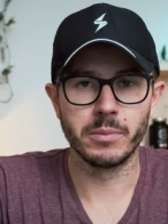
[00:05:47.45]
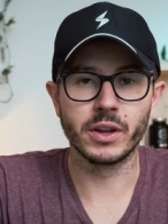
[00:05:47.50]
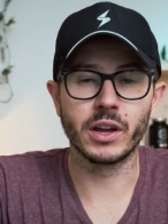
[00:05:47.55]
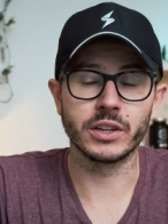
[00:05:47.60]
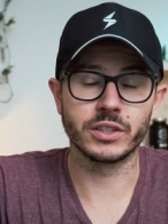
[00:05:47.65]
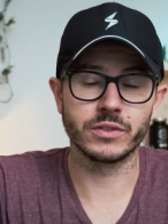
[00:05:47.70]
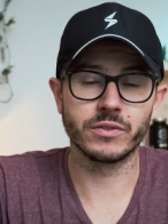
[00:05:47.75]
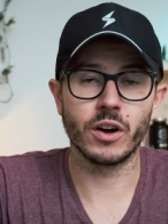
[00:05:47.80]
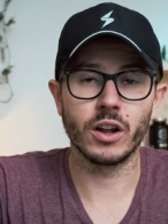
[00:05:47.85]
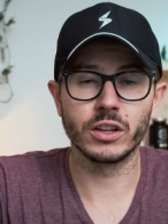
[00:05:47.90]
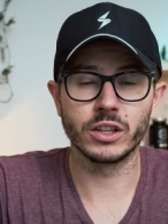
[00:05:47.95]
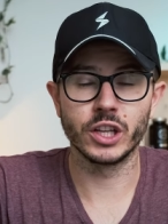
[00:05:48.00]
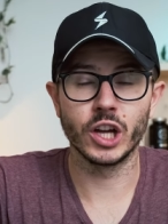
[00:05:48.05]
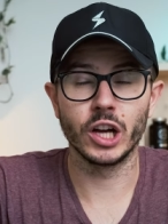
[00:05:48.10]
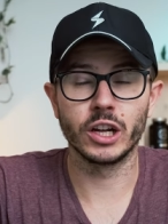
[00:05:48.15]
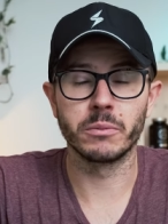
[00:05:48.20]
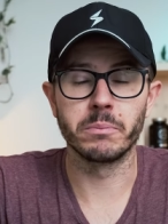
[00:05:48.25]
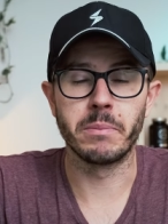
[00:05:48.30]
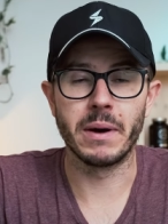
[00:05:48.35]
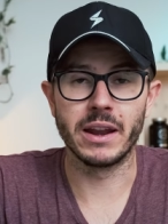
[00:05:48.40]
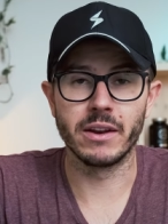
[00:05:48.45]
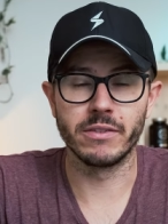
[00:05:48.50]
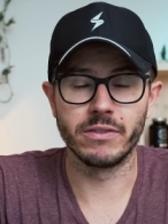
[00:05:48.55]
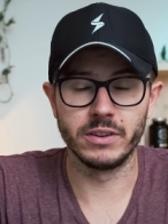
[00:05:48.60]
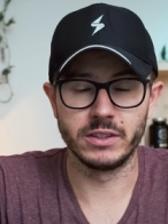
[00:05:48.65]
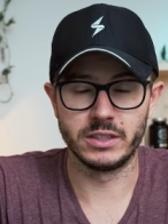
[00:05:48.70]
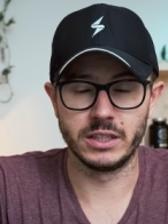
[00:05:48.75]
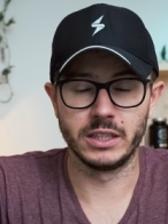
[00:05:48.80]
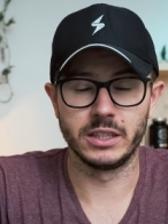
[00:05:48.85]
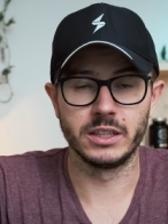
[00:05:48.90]
because of all the other
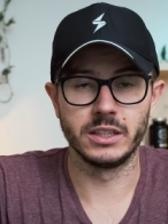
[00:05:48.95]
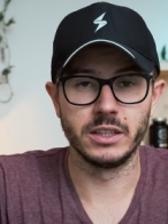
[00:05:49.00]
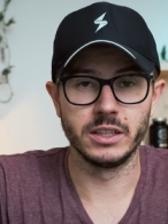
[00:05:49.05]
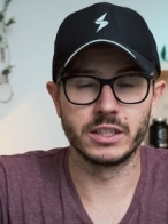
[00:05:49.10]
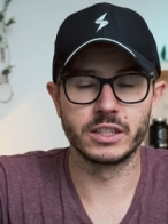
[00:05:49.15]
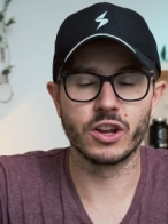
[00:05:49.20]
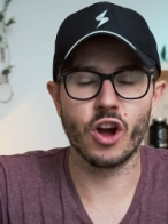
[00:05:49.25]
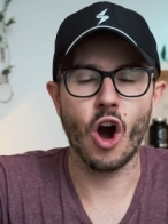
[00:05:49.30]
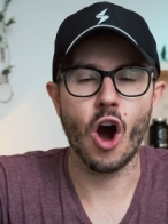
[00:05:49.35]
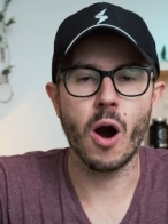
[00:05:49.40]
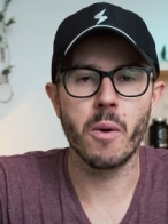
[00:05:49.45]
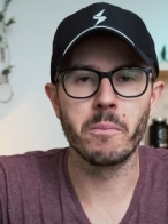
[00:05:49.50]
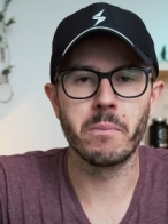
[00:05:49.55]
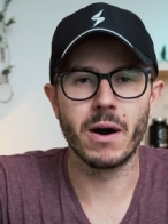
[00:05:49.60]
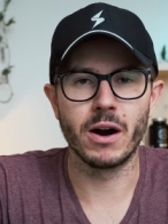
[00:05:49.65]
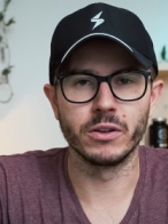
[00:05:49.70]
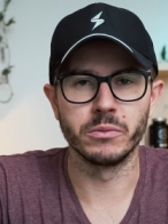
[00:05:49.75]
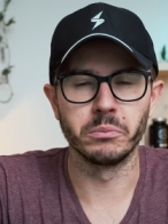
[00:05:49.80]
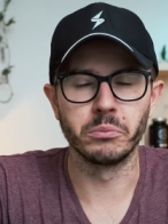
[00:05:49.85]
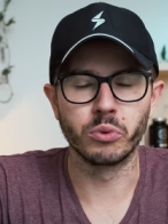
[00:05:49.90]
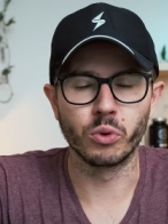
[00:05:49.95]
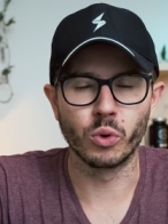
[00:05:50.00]
benefits that this compound